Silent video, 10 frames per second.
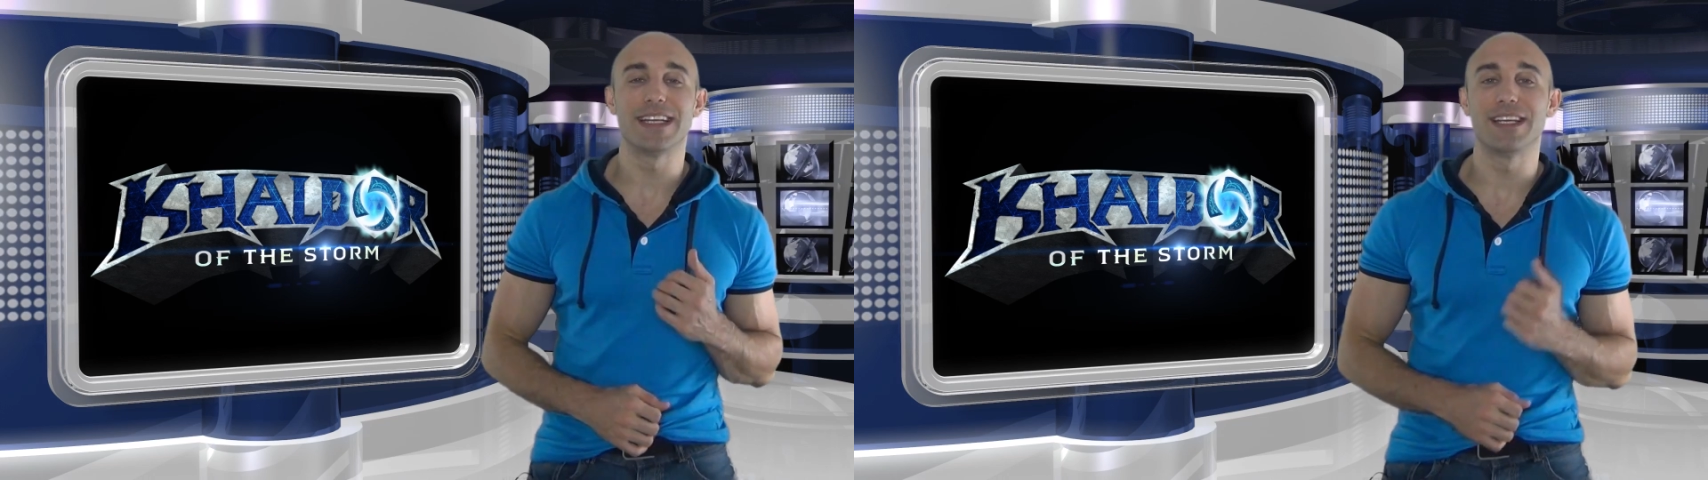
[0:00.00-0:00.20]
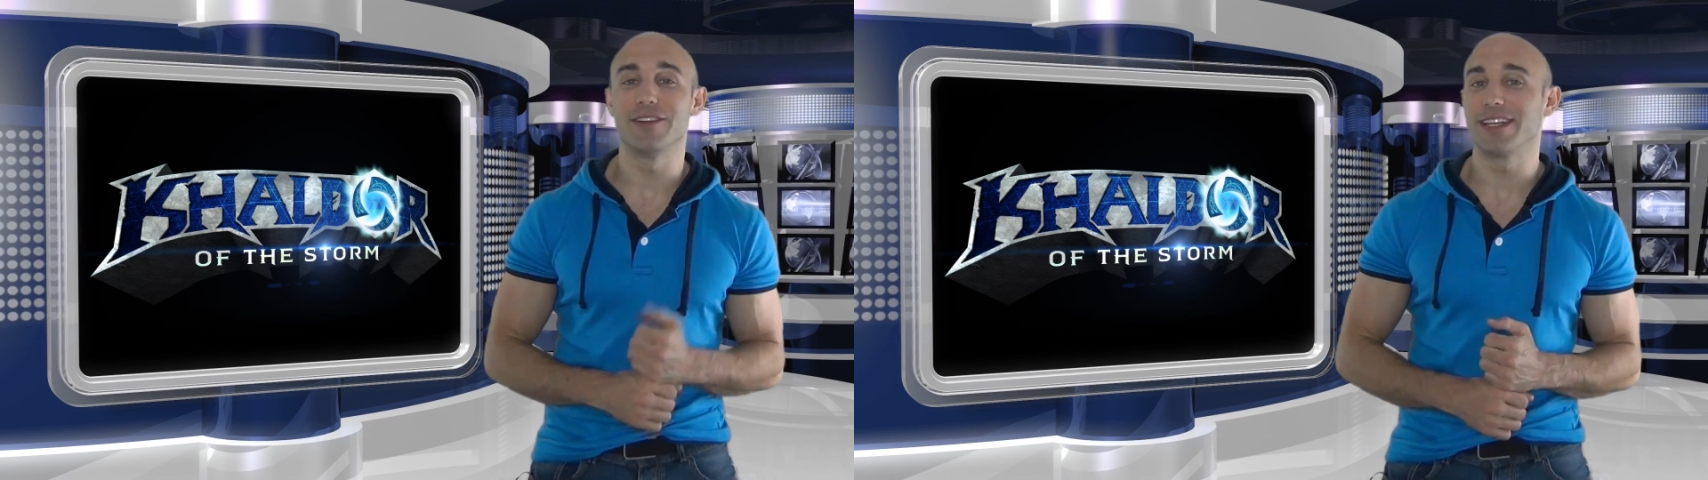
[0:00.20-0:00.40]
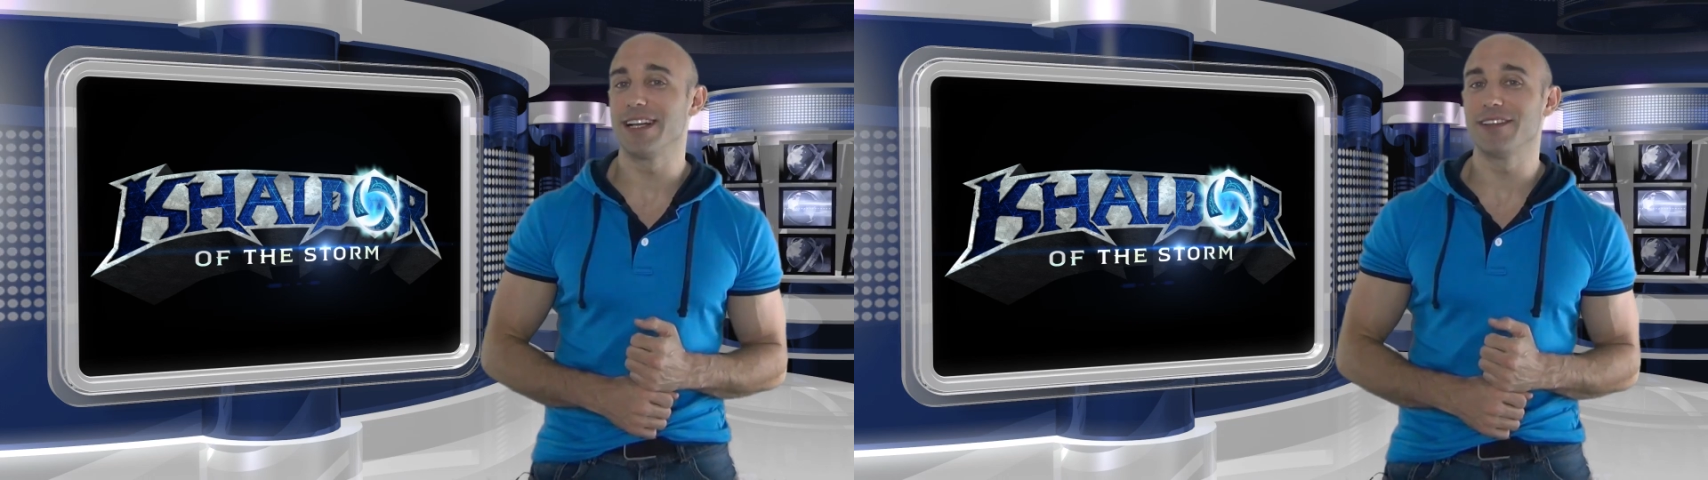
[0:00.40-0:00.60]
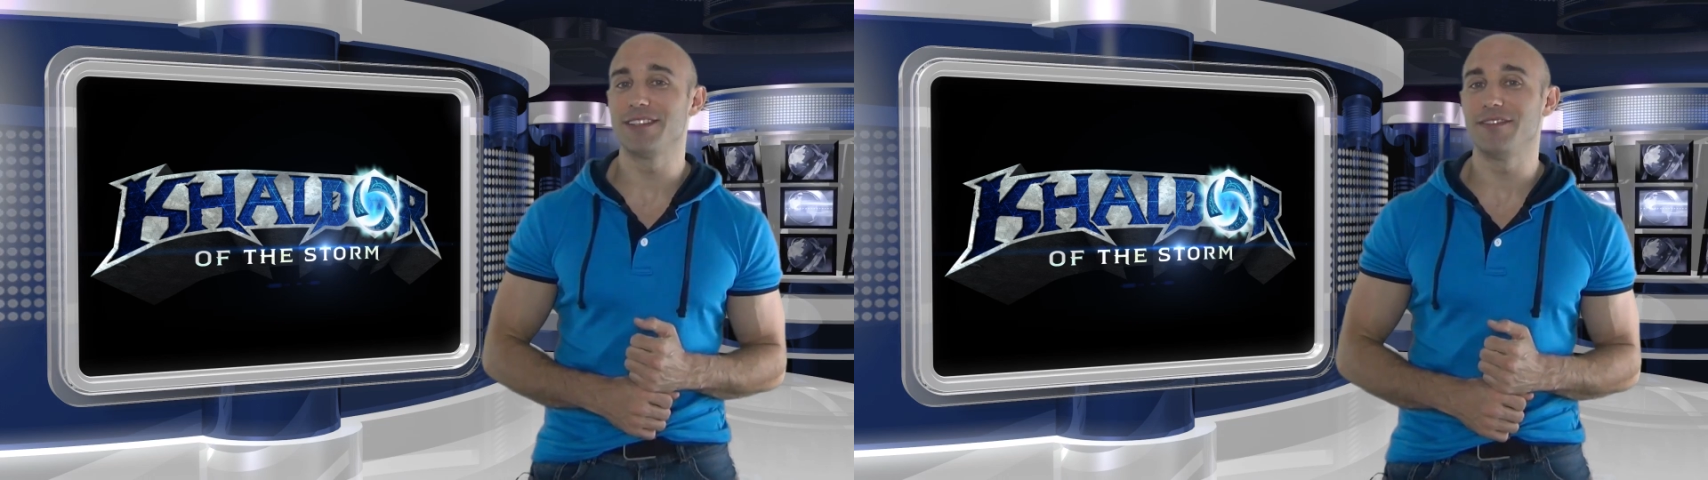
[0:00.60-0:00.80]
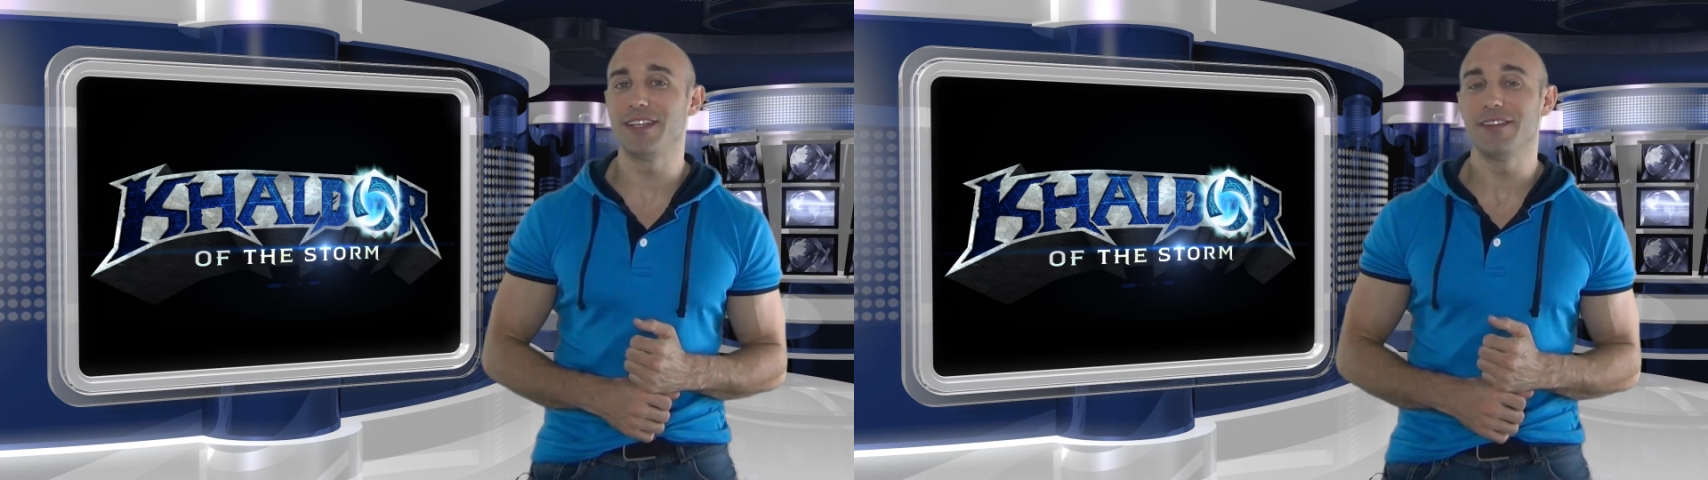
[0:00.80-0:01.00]
here on
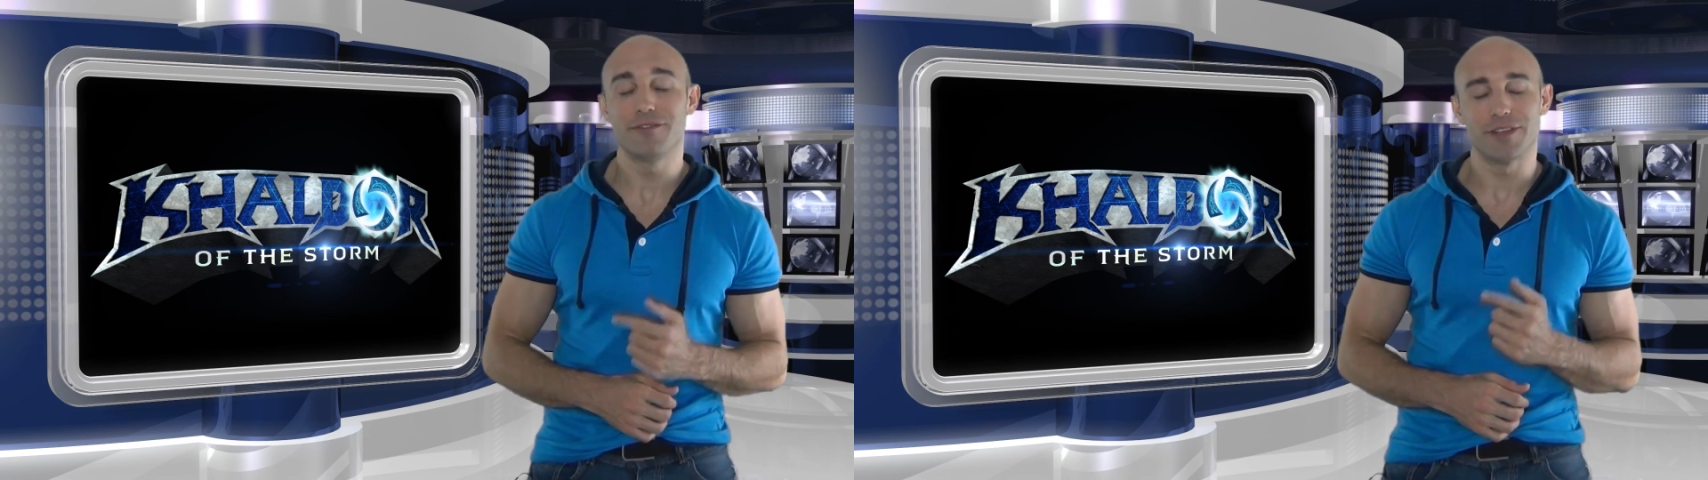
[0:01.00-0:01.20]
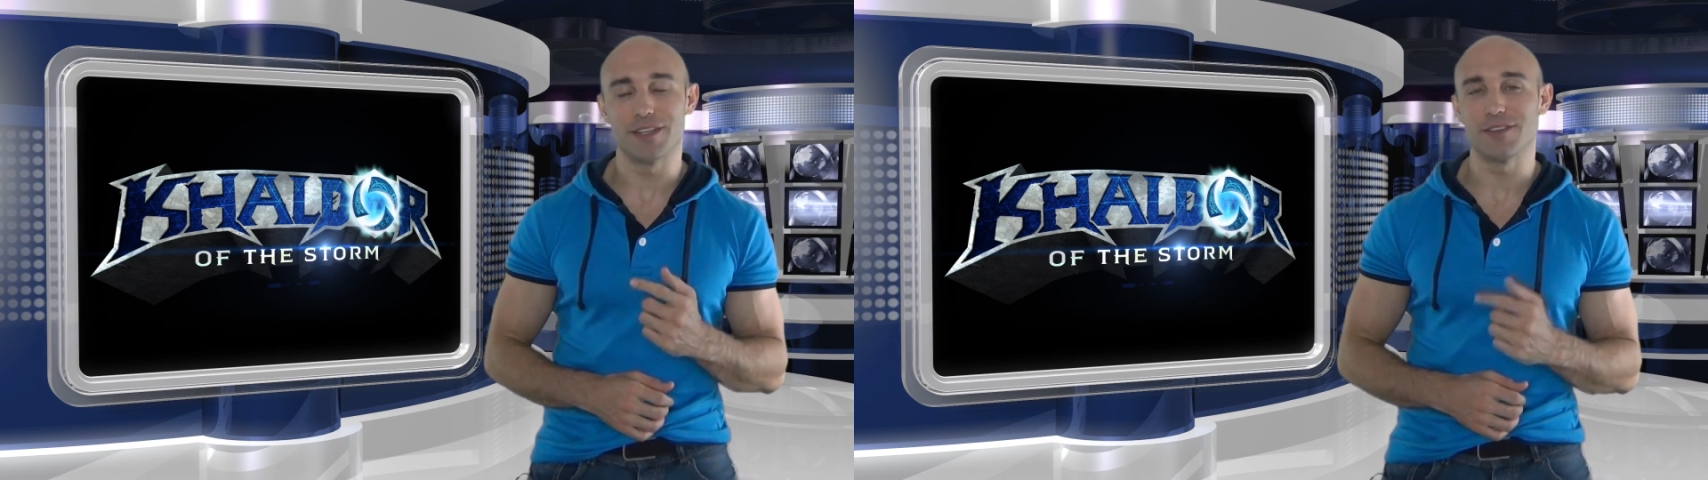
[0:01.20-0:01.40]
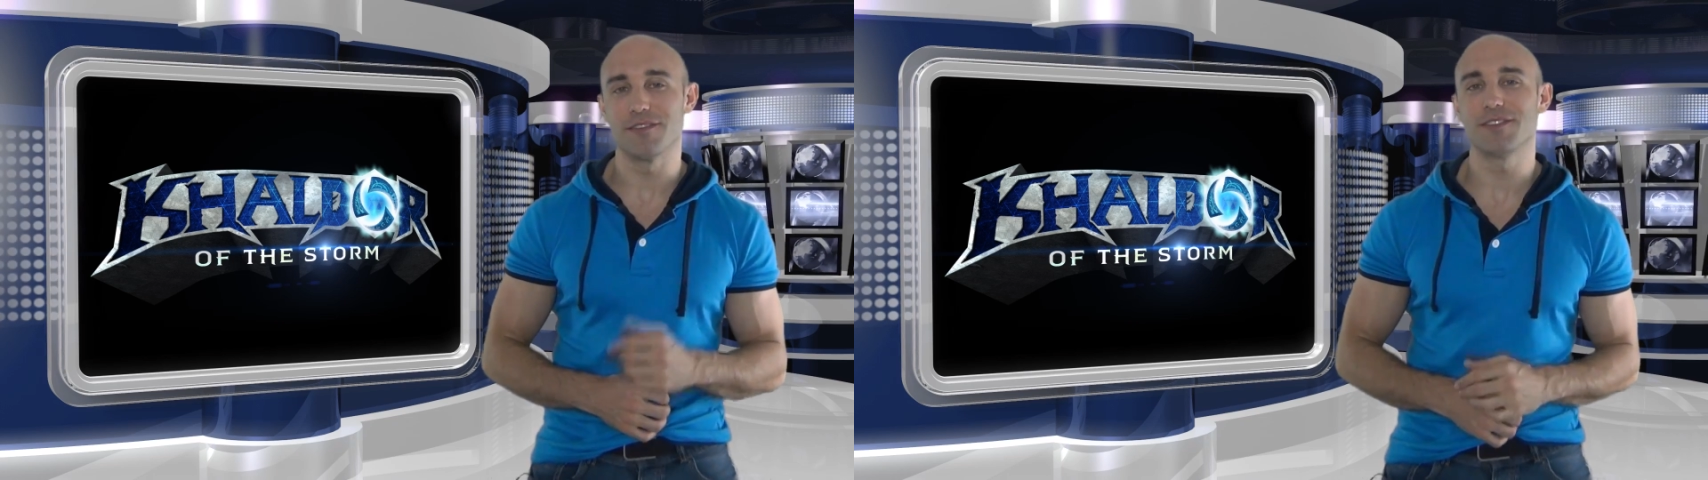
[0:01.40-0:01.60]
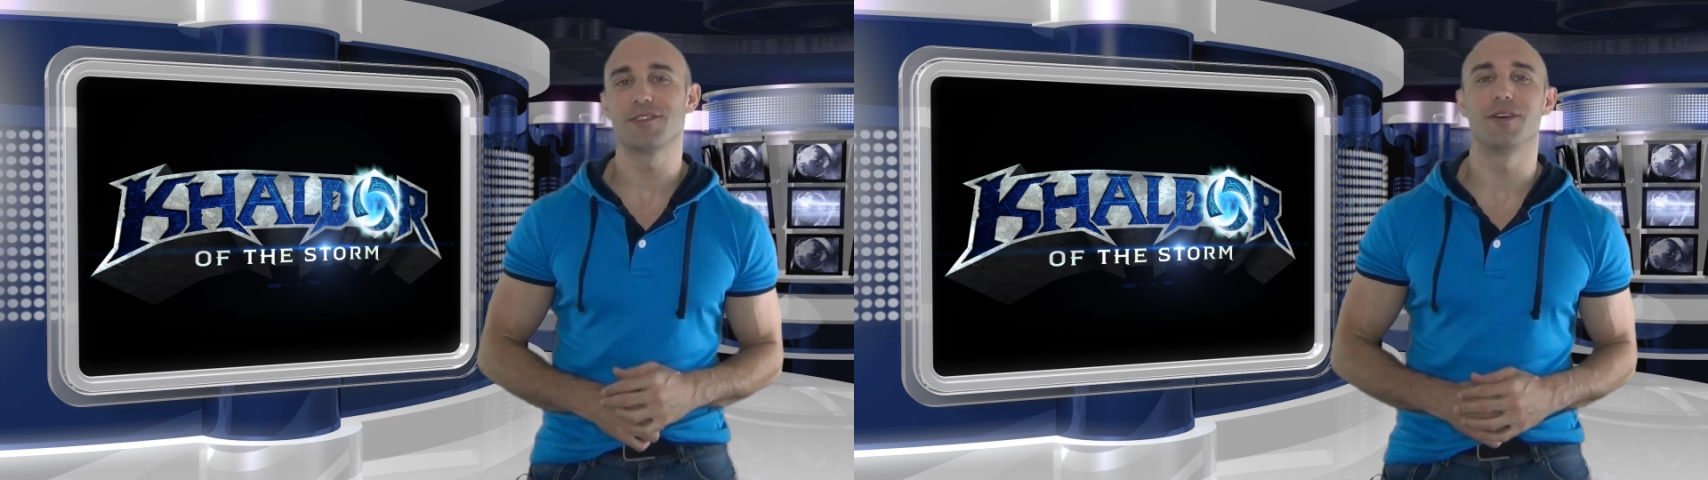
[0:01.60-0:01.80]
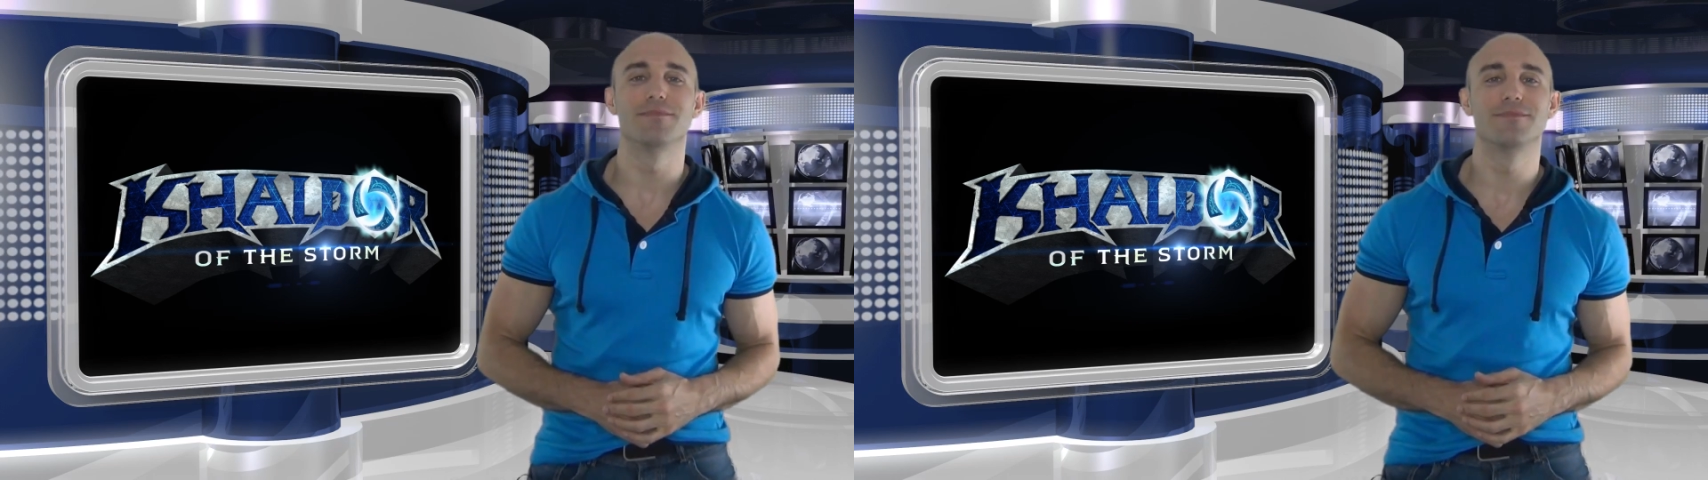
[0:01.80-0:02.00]
KhaldorTV for Heroes of the
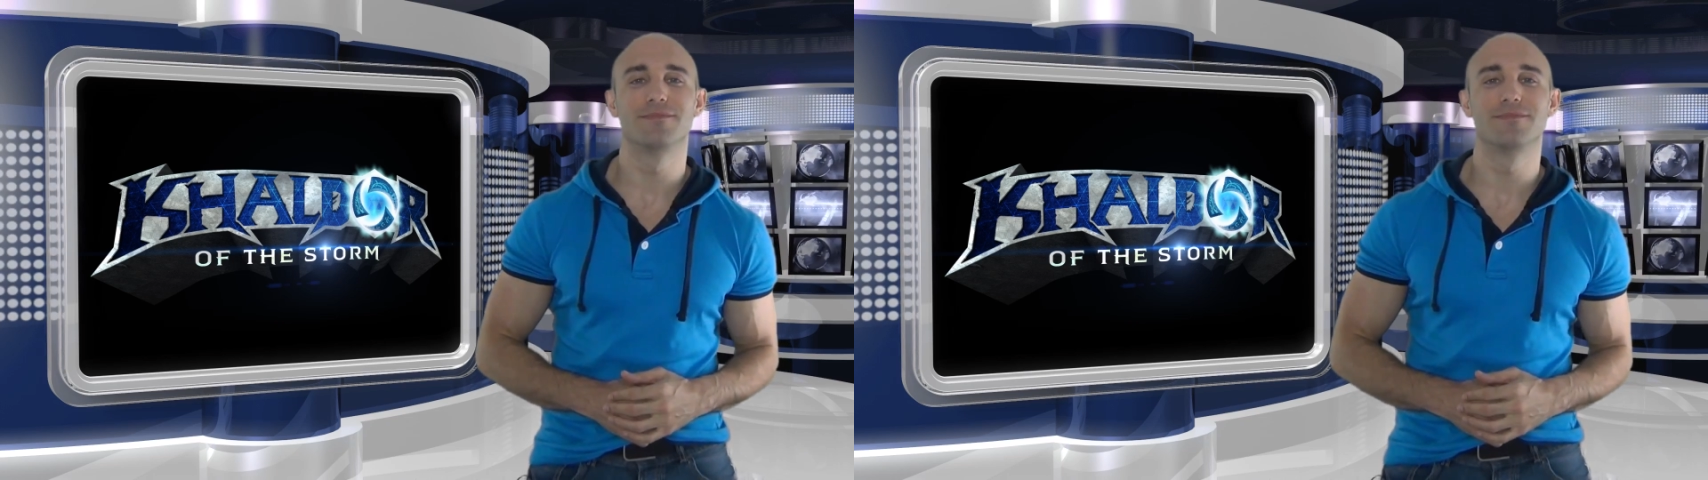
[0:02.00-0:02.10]
Storm.